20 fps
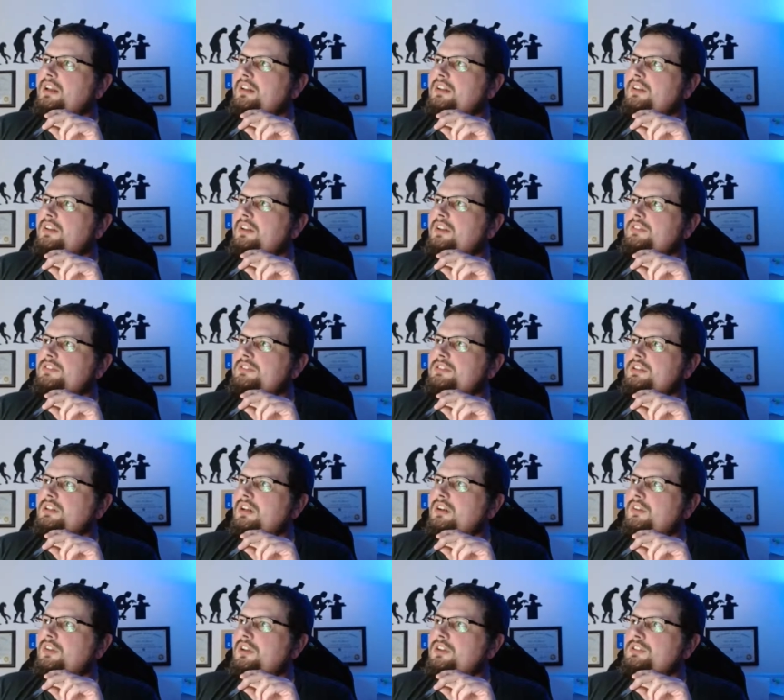there's
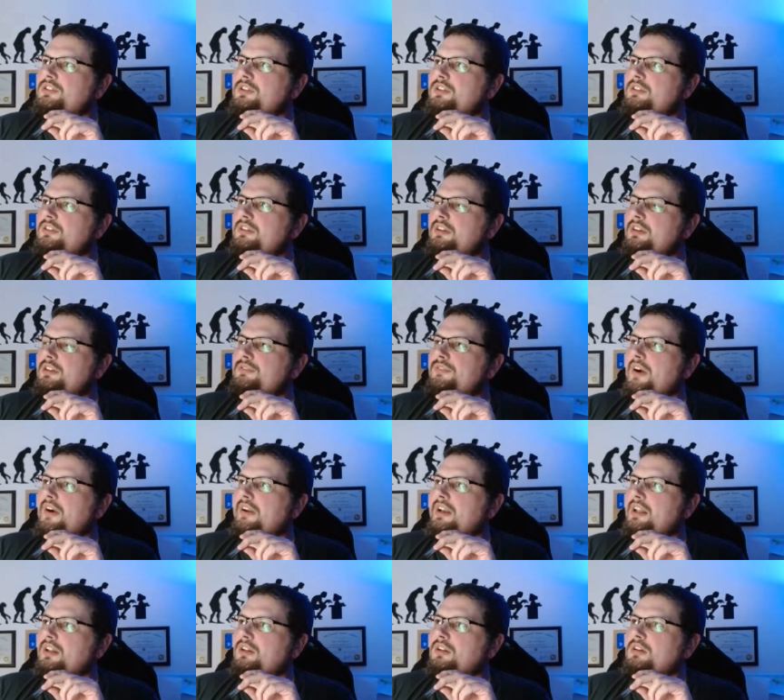there's very
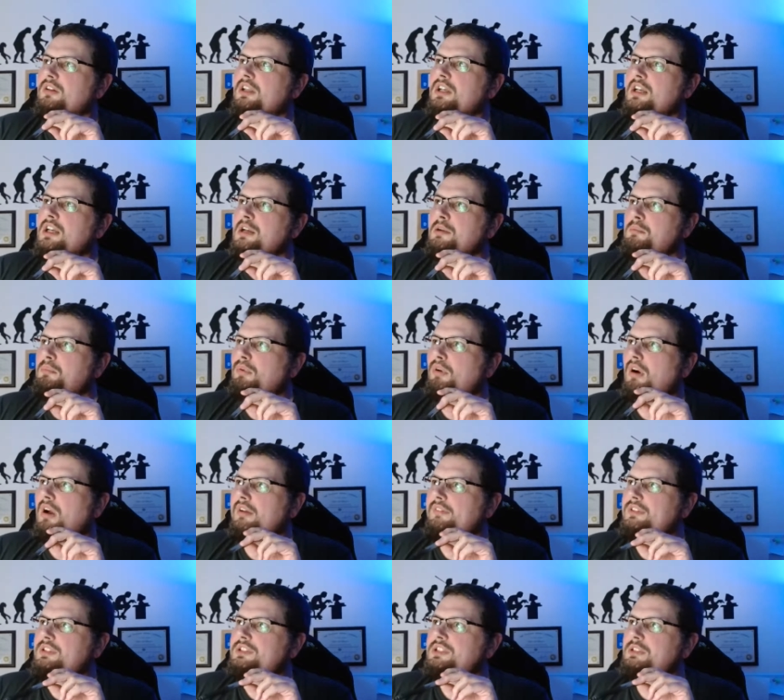little
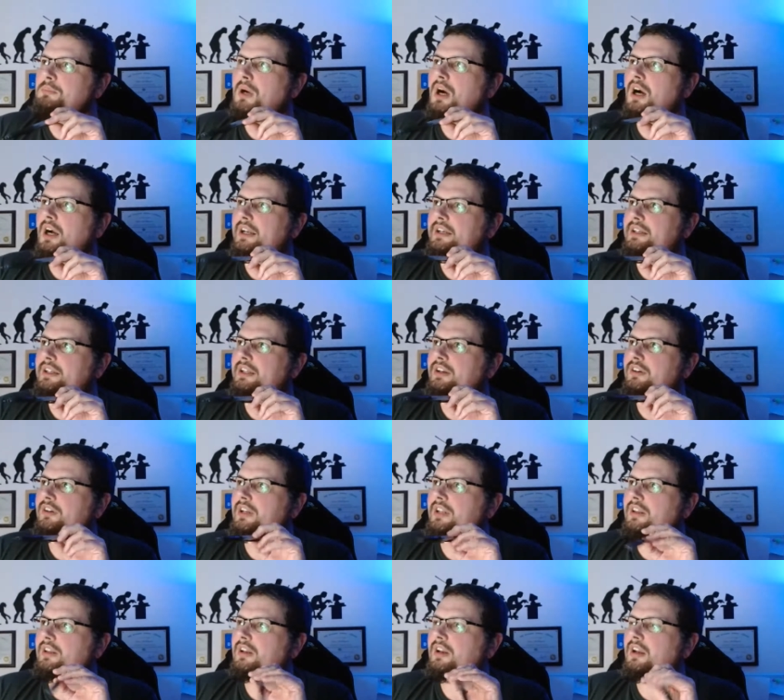privacy behind it or
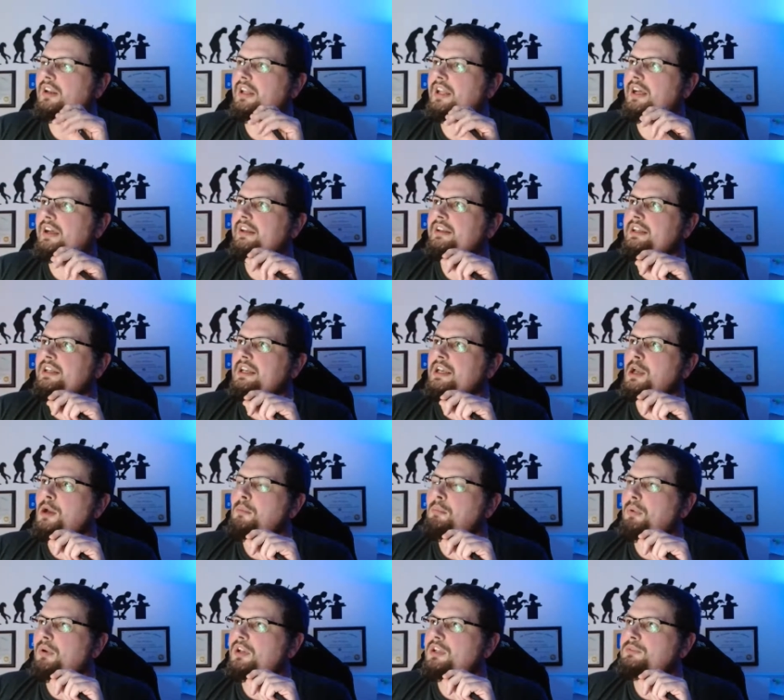anything like that,
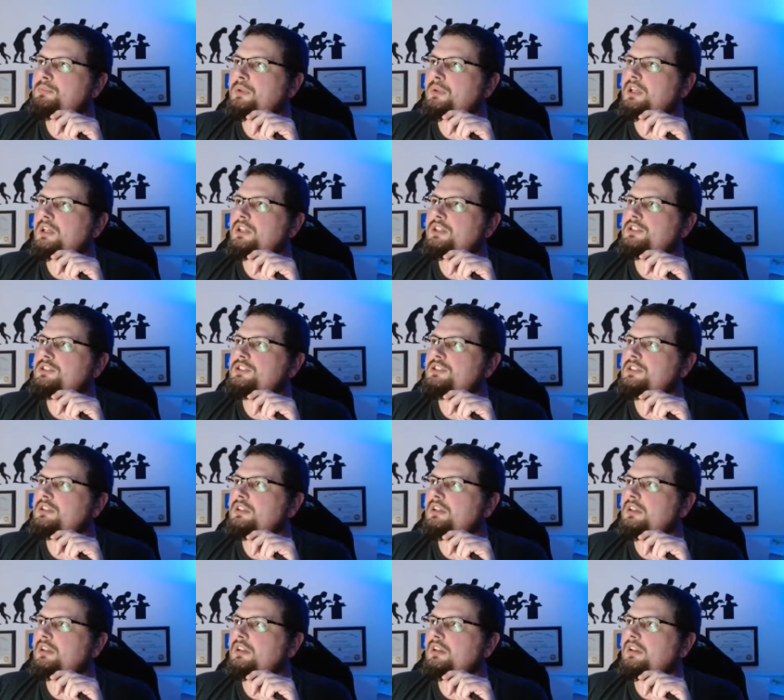but it's because
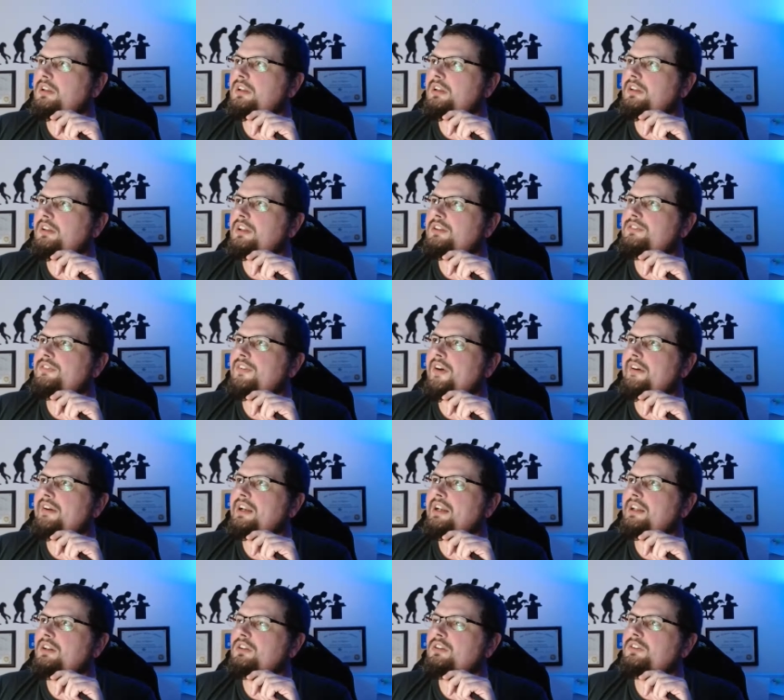there's very
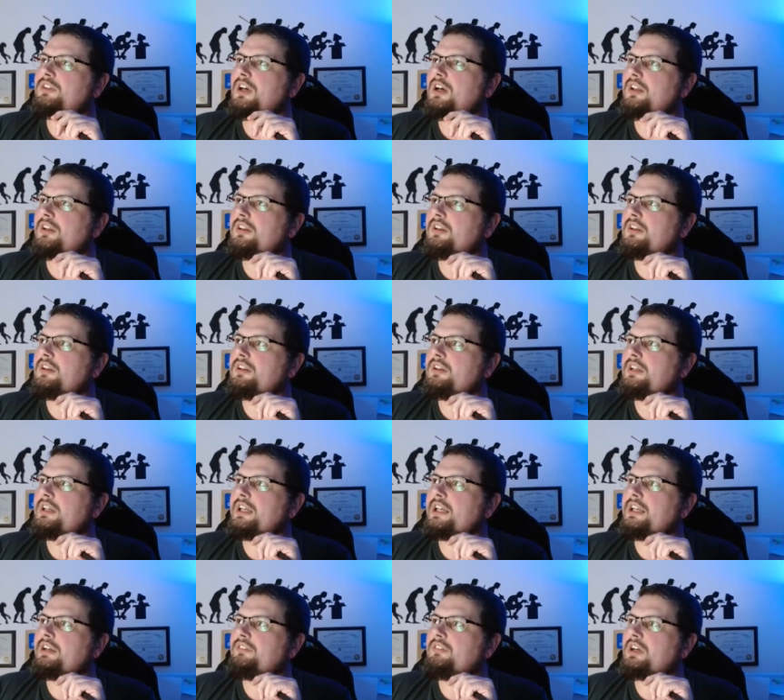little done
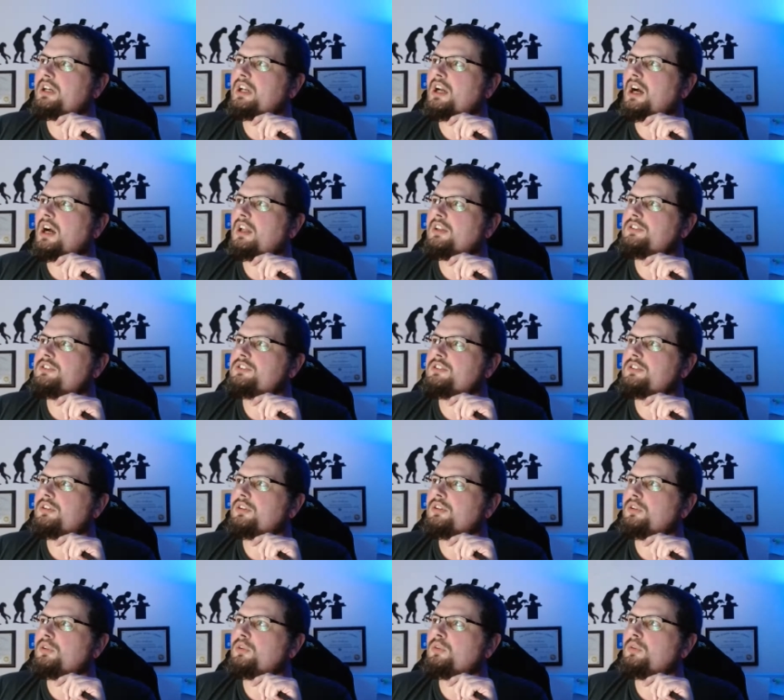in regards
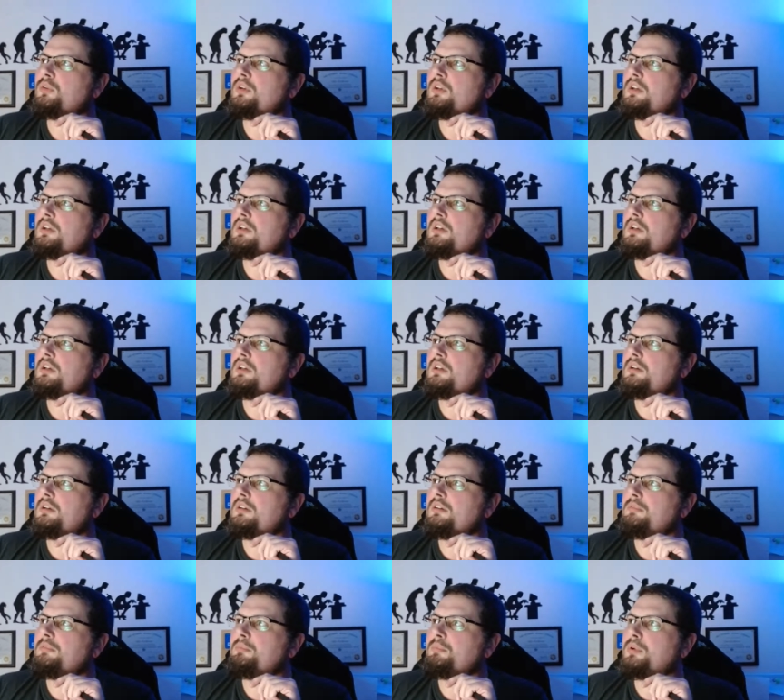to
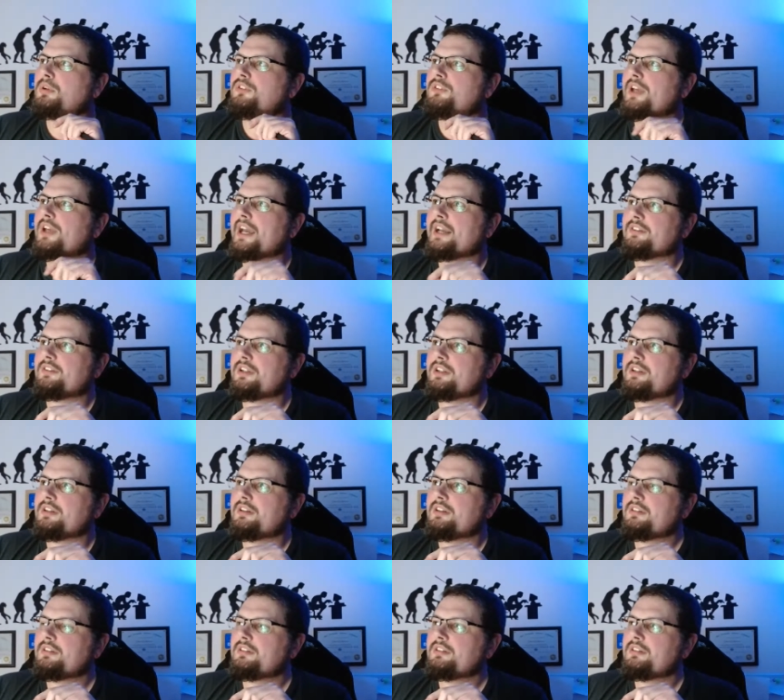protecting